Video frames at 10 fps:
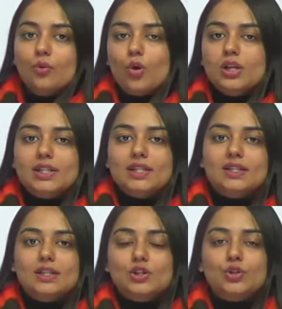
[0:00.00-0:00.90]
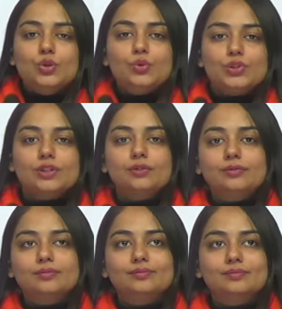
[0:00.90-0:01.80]
What is this choose?
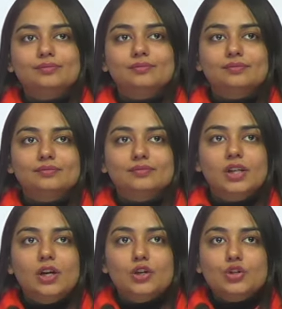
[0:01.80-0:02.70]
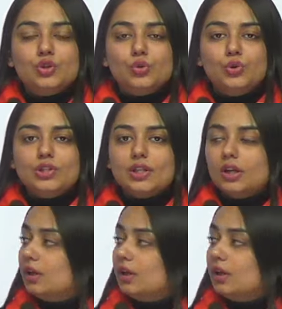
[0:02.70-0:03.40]
Choose